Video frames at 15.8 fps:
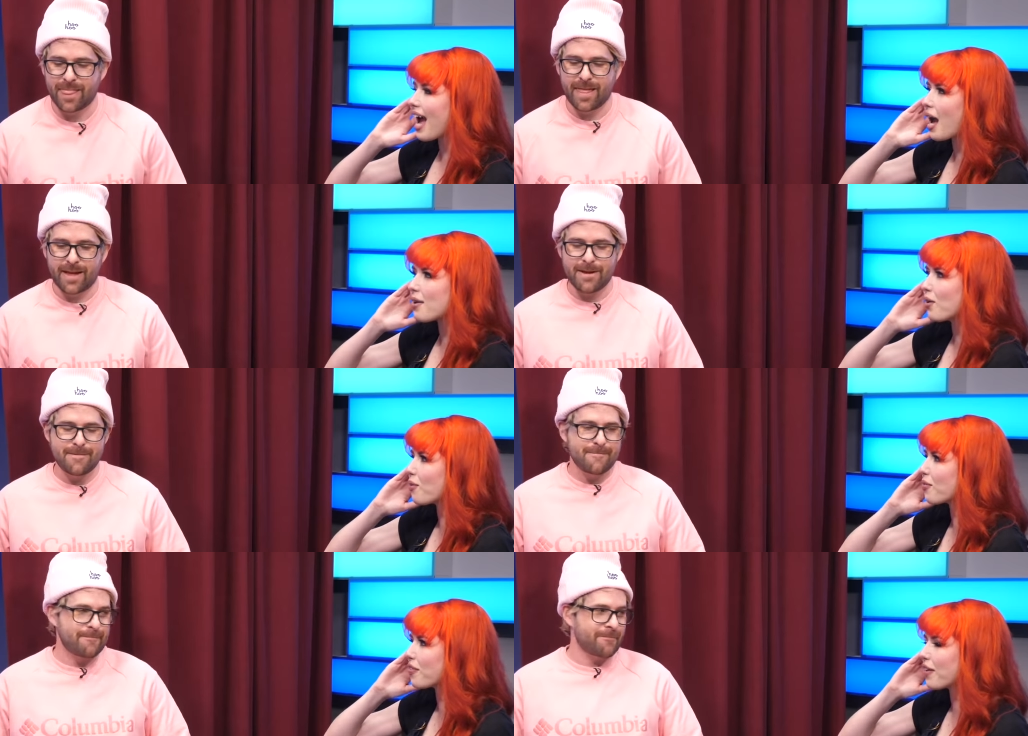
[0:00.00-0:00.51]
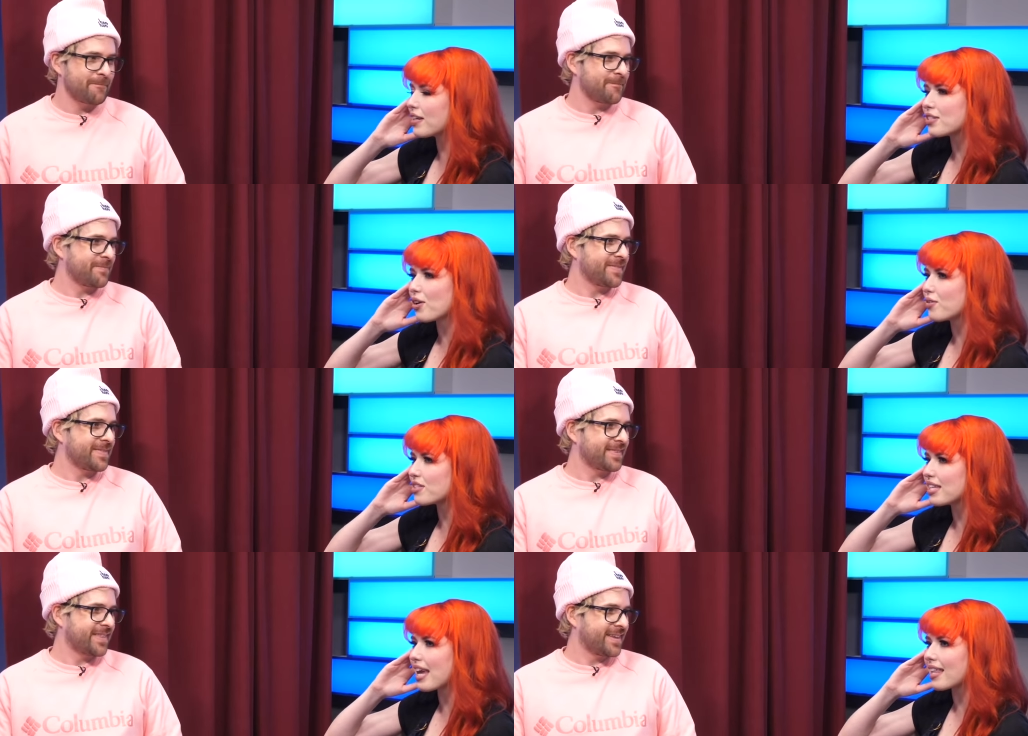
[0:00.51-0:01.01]
Speaker 1: So. I don't
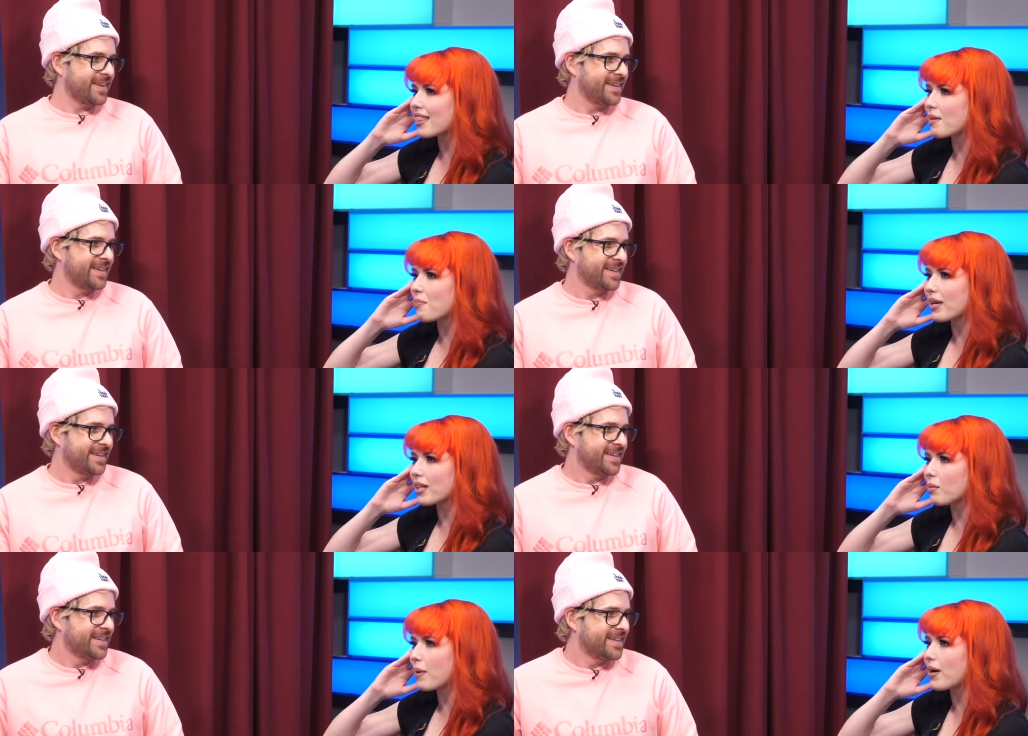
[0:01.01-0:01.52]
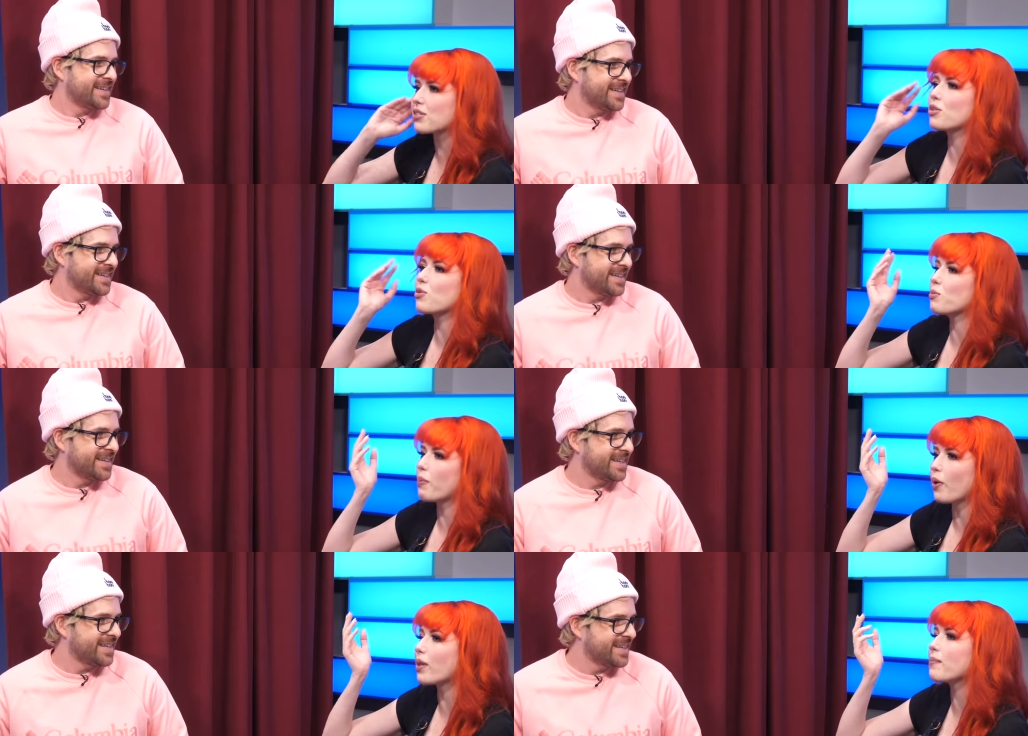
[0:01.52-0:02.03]
associate the Big Lebowski yeah.
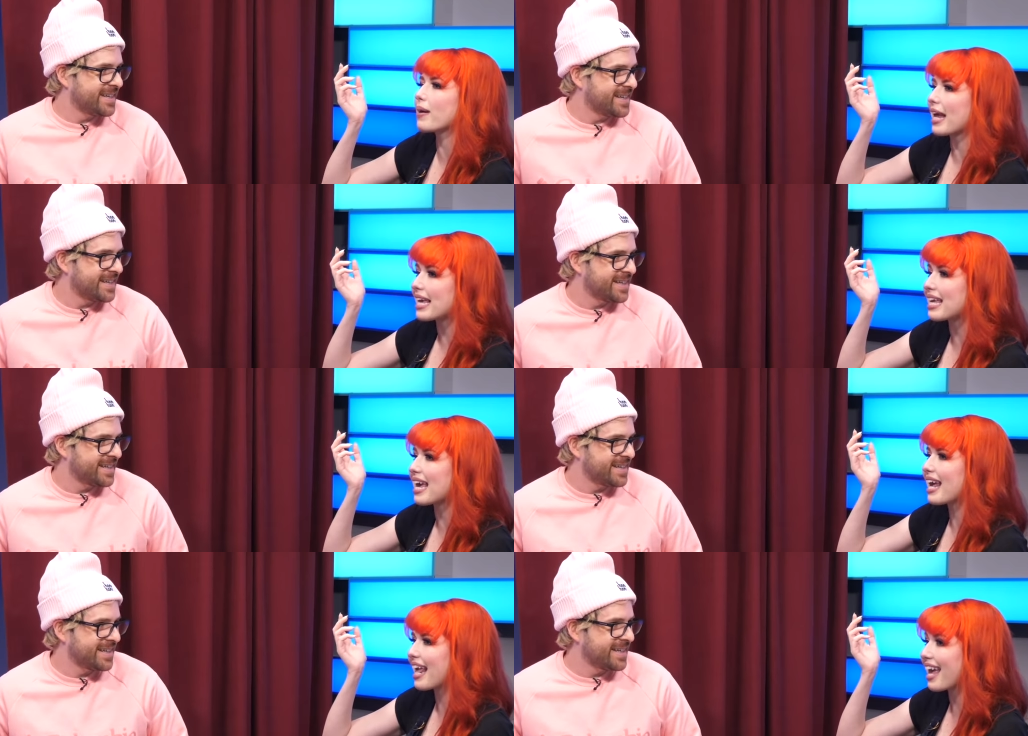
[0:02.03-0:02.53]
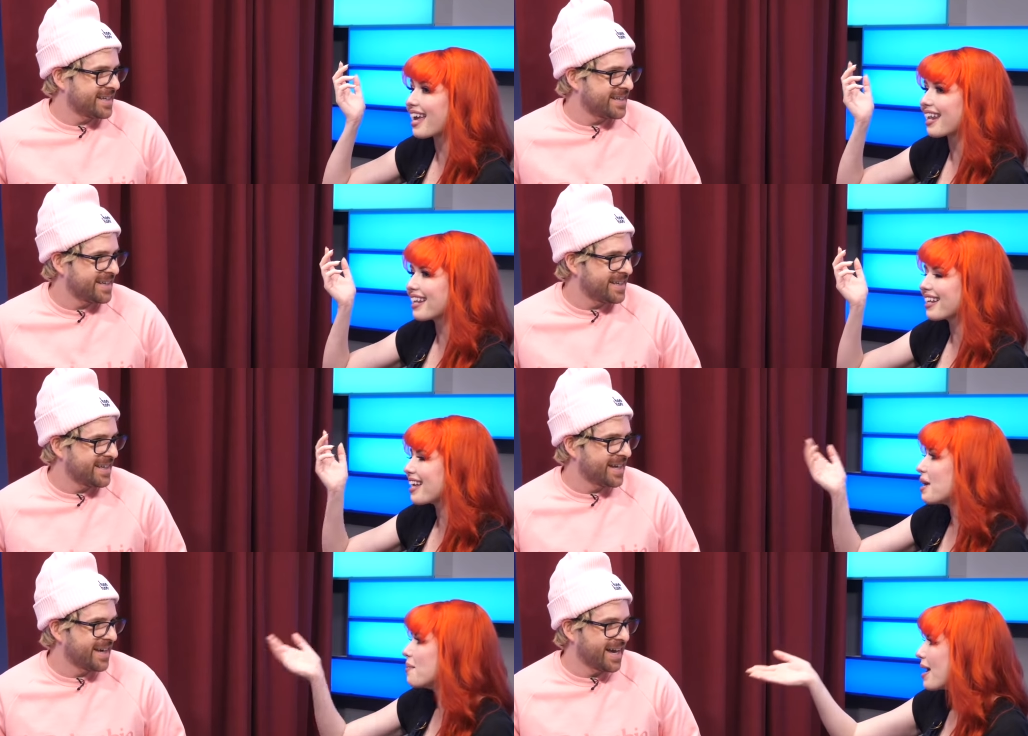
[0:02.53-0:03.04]
with bowling, but I get it.
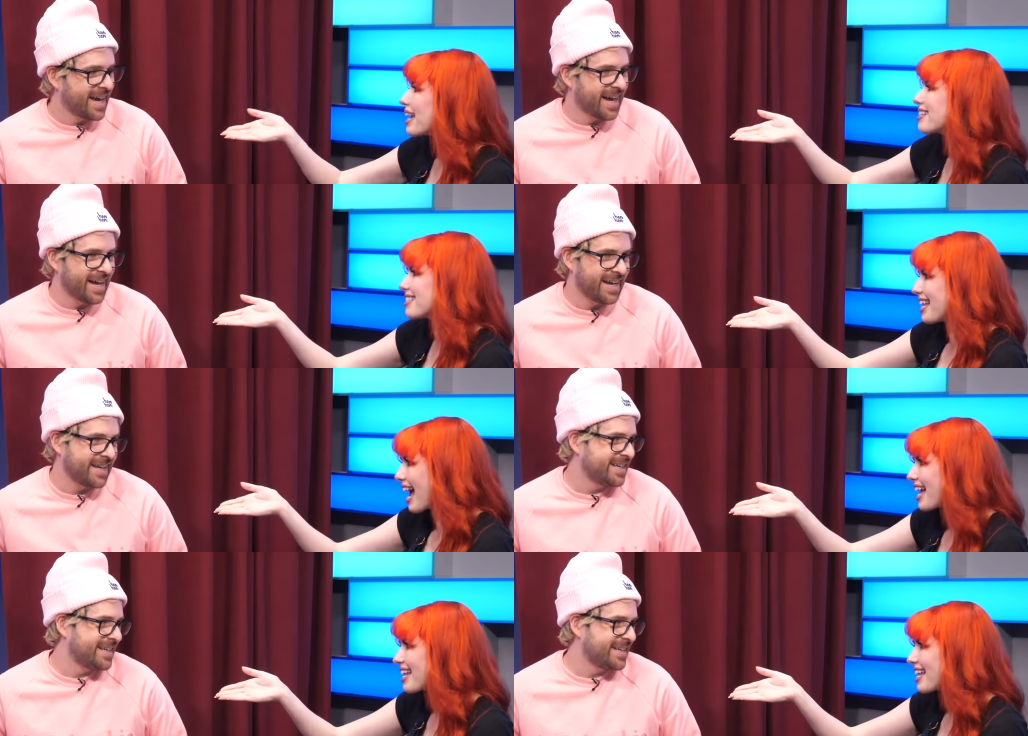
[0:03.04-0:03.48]
Yeah. It makes